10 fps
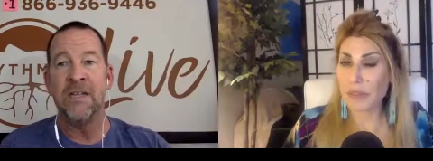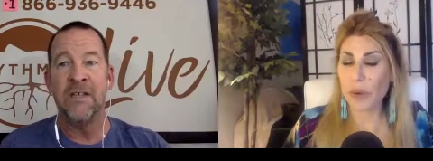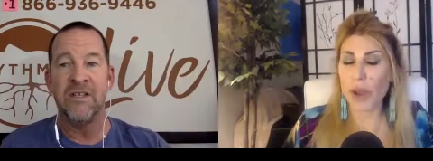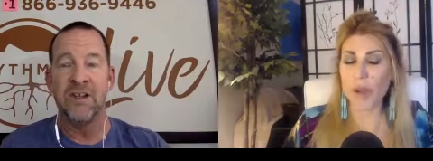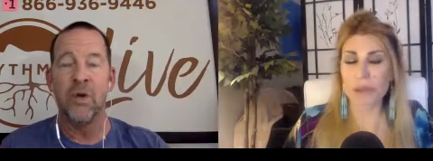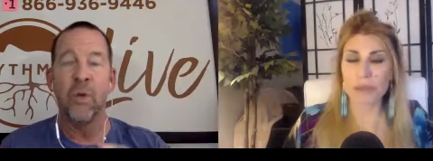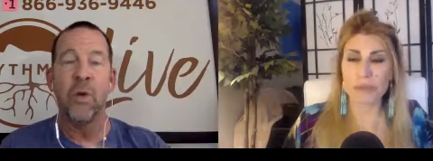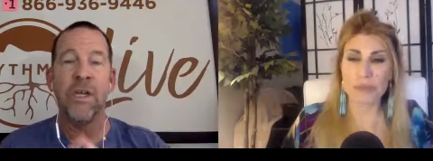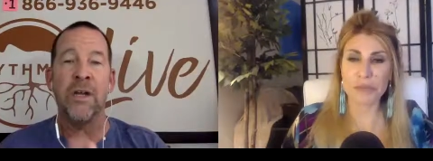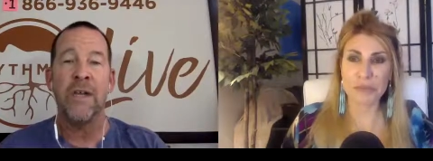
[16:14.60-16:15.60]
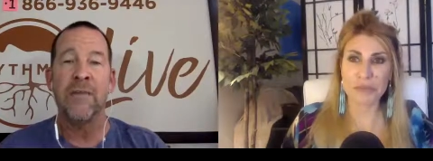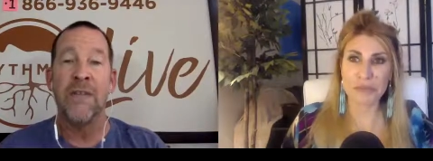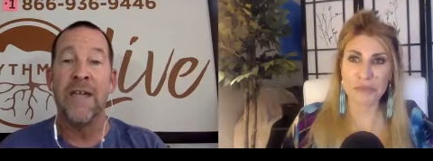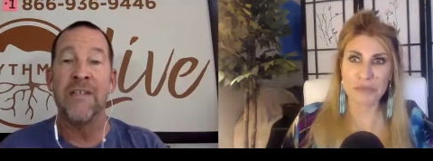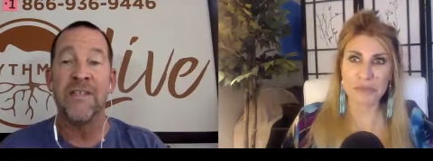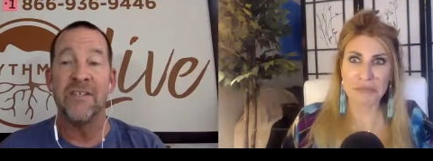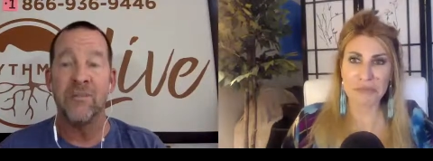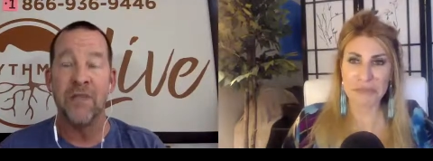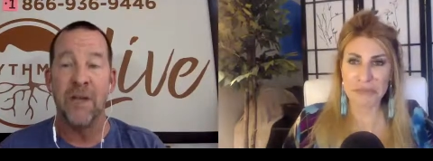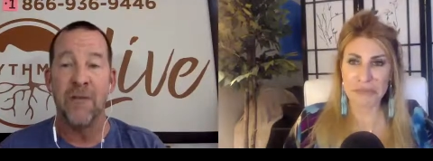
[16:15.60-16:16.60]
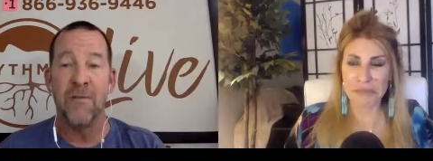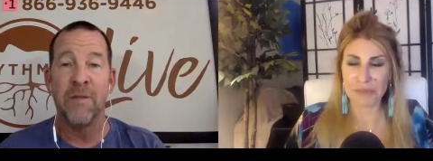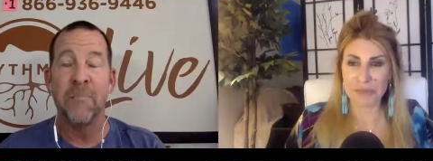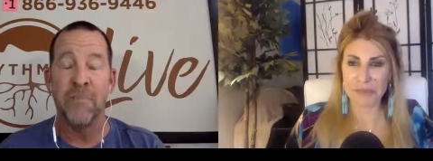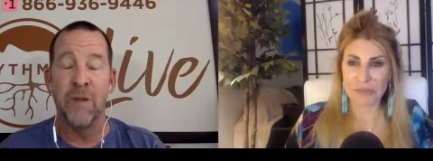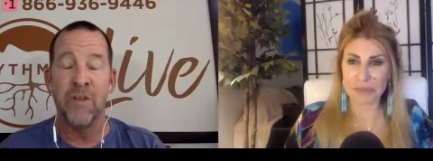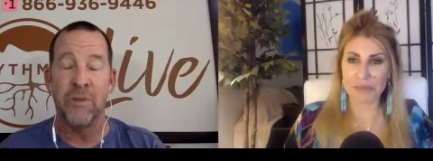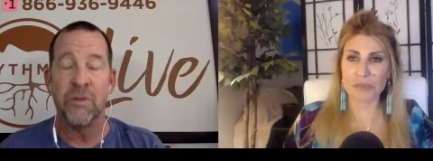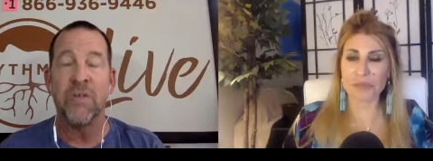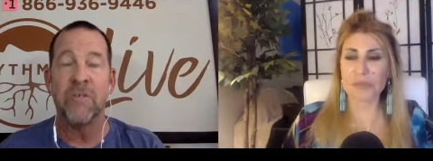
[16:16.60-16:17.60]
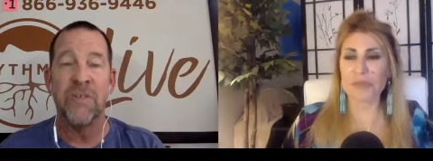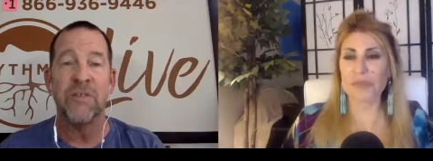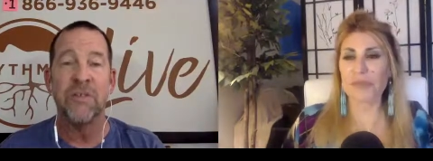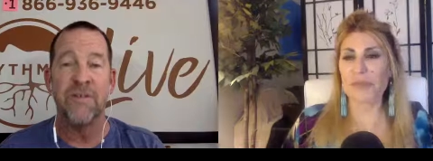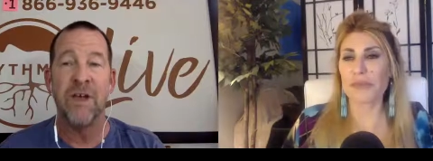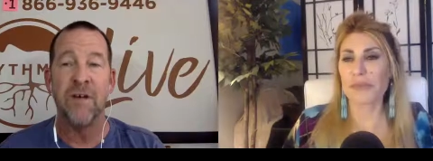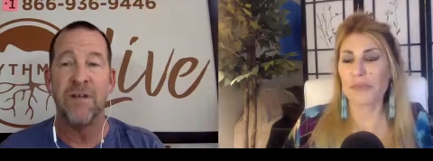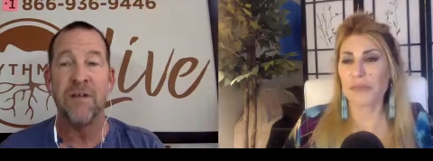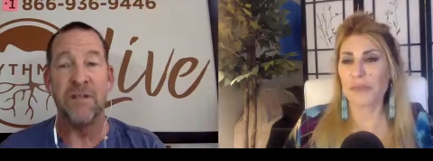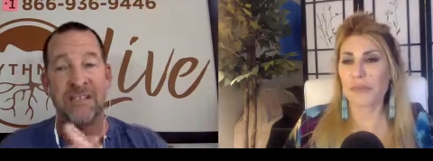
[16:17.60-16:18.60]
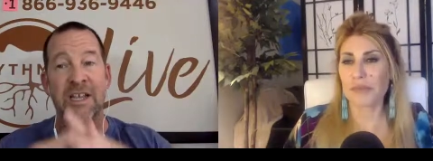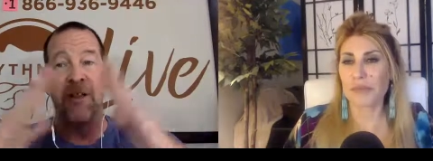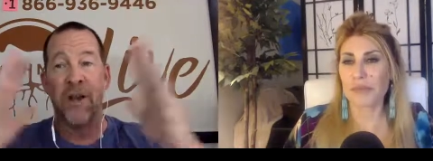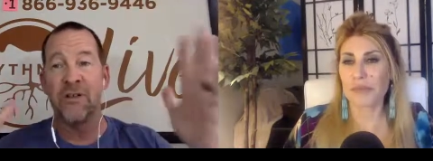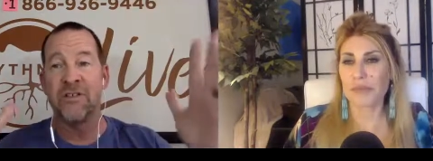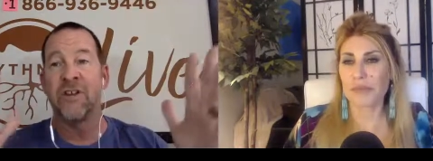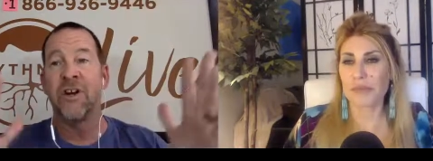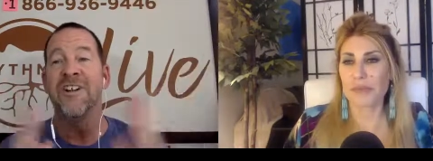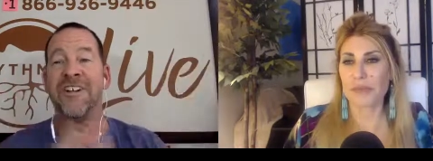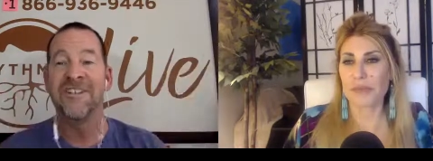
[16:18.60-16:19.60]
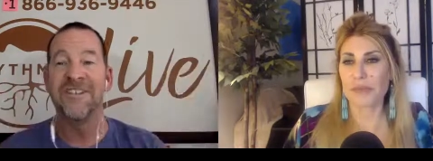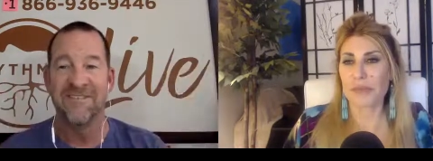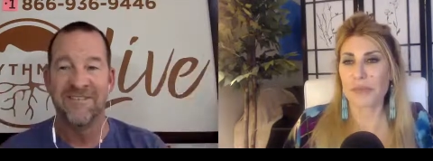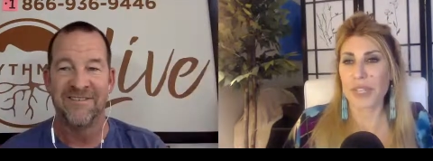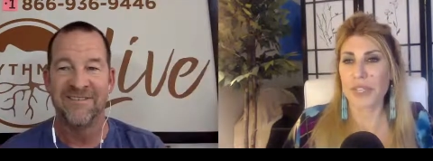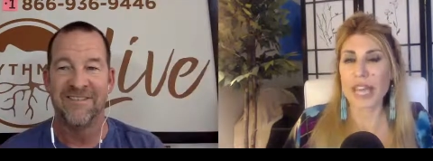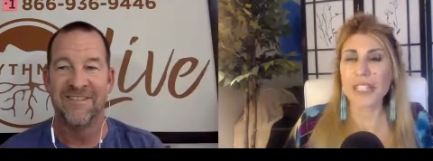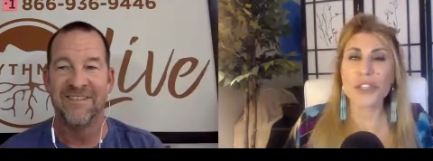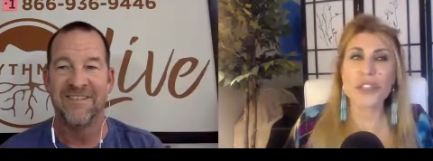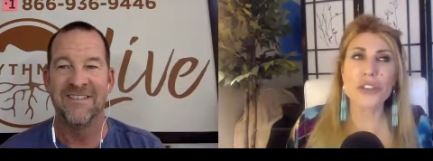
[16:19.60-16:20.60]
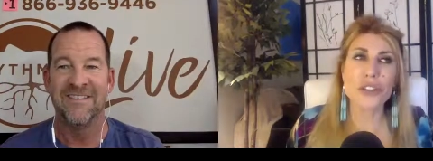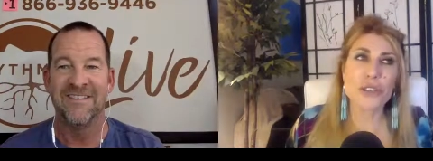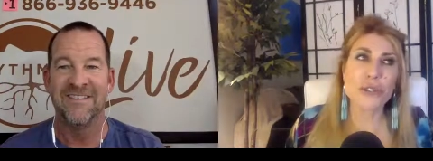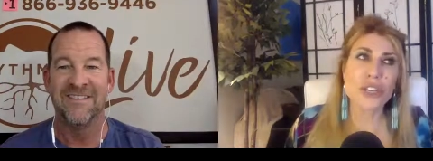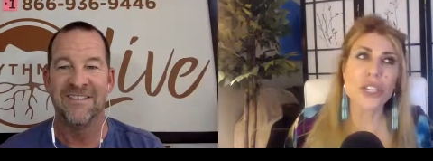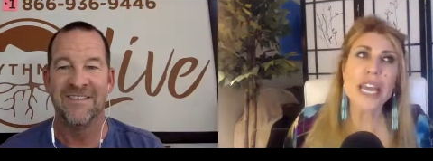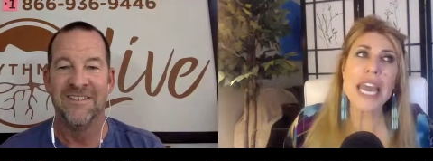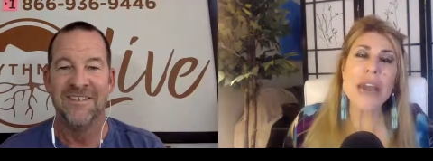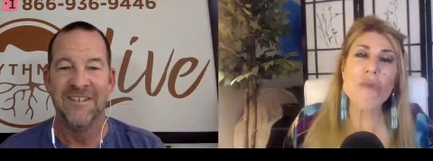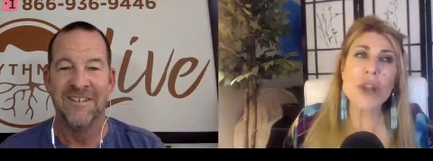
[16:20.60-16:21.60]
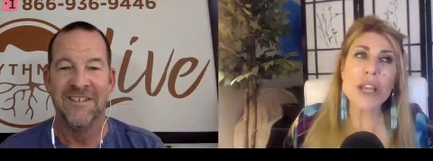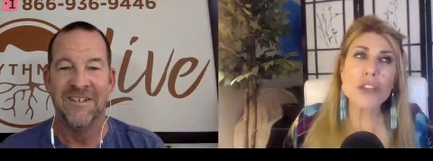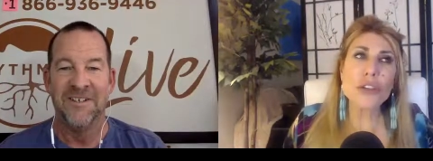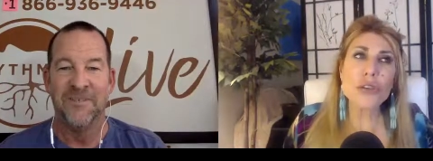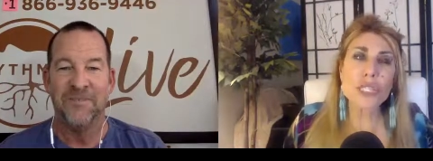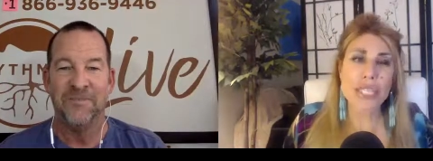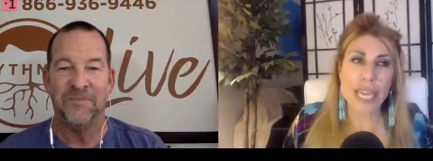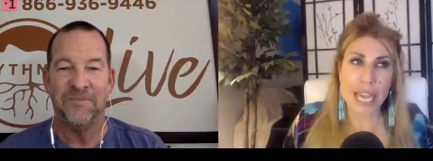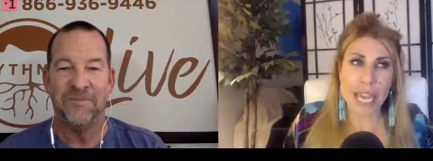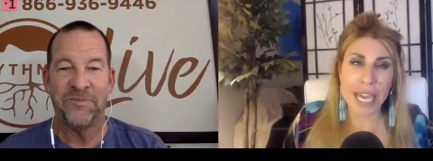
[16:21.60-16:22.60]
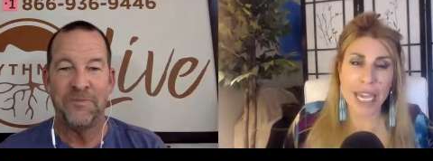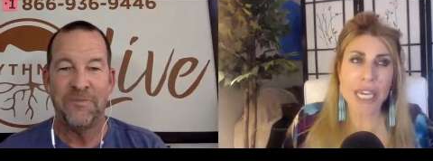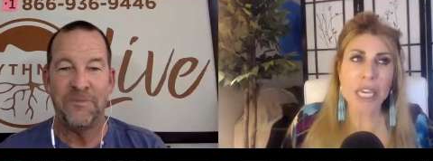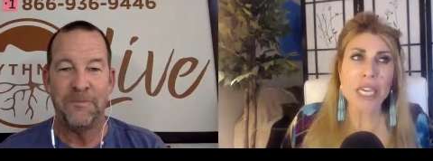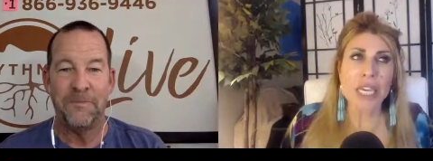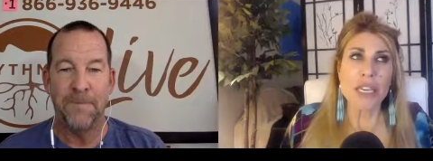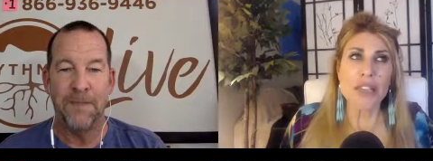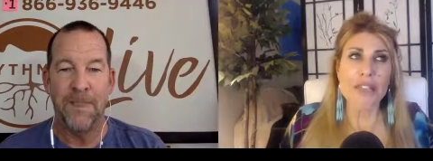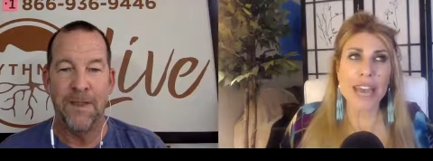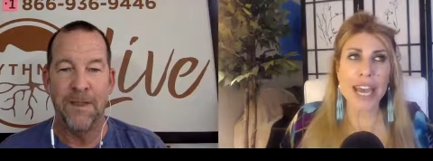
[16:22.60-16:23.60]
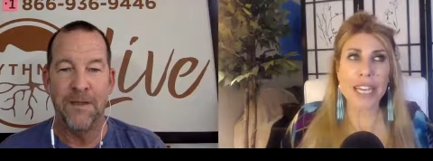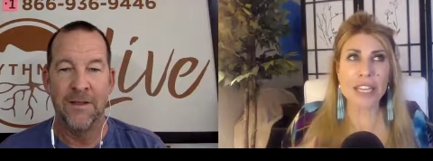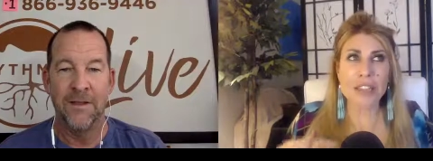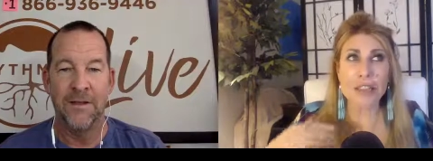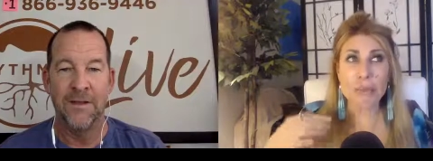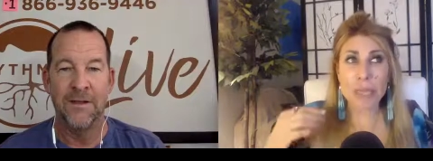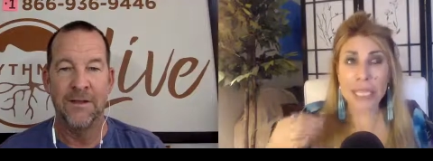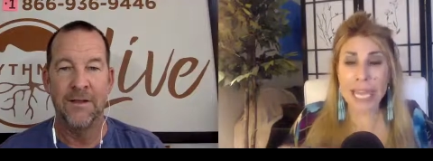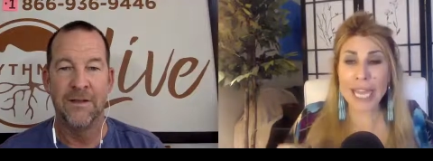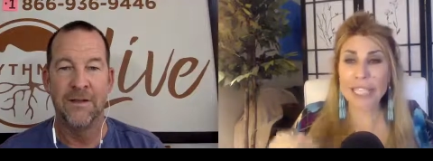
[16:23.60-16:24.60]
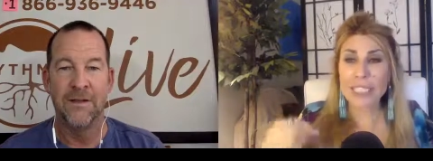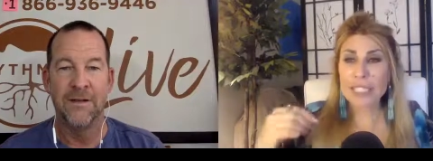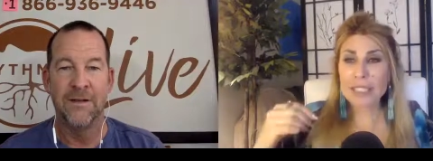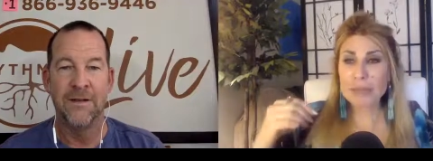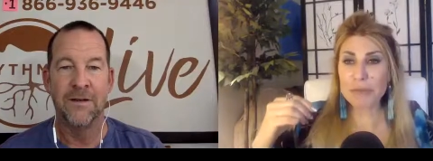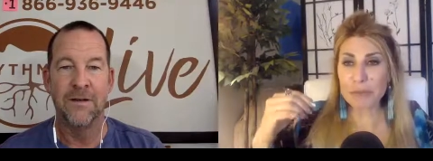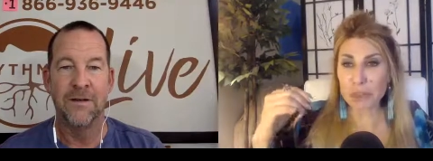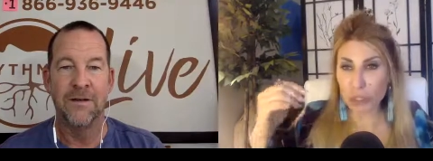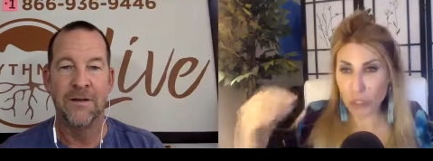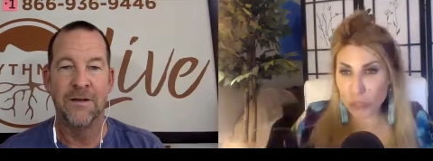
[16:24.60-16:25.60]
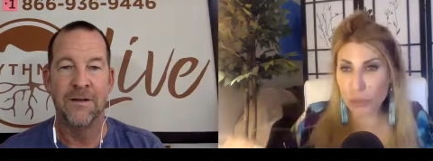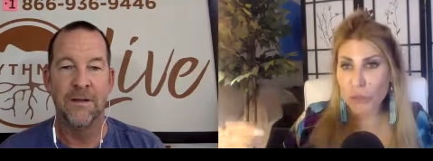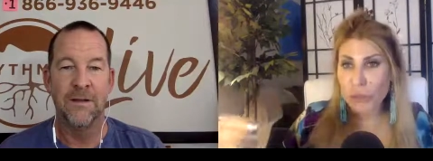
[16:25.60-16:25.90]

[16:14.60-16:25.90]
Speaker 1: and started working on the license with the government, Costa Rican Ministry of Health. That's how that all started.
Speaker 2: That's huge. When you say that the plant showed